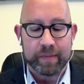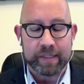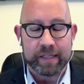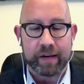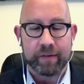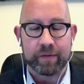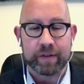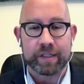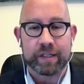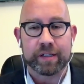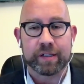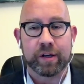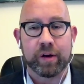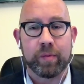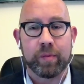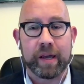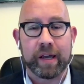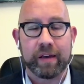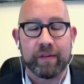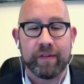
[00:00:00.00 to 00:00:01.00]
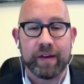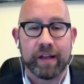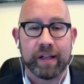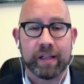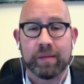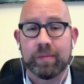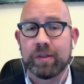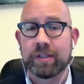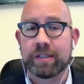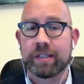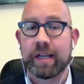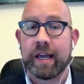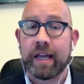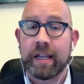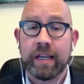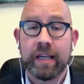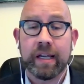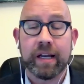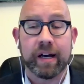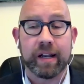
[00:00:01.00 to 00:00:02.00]
San Francisco make available to
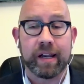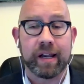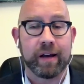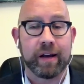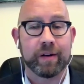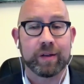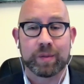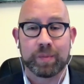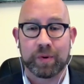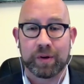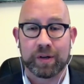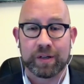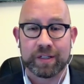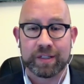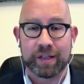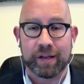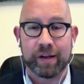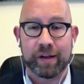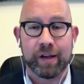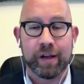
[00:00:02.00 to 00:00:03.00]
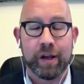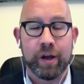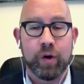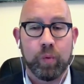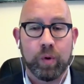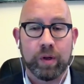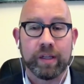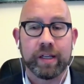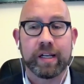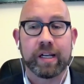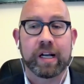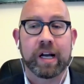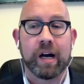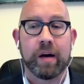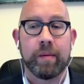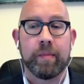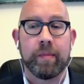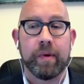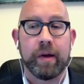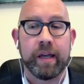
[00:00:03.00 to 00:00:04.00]
any unhoused person willing to
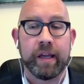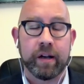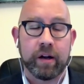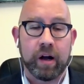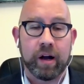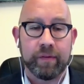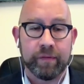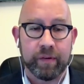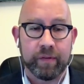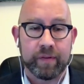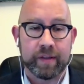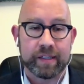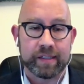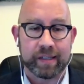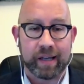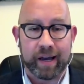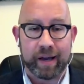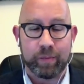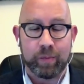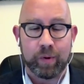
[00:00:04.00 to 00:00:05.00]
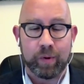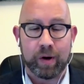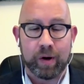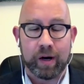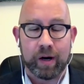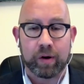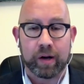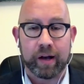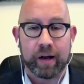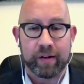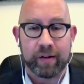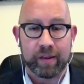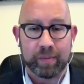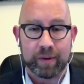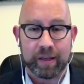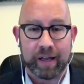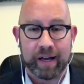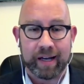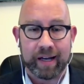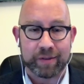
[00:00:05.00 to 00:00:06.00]
come in off of the sidewalk or out of the
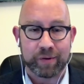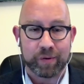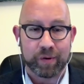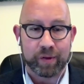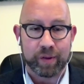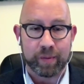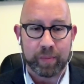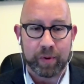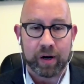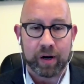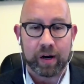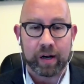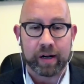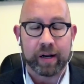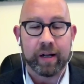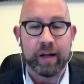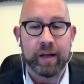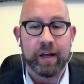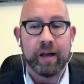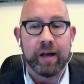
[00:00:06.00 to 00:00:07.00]
plaza or the park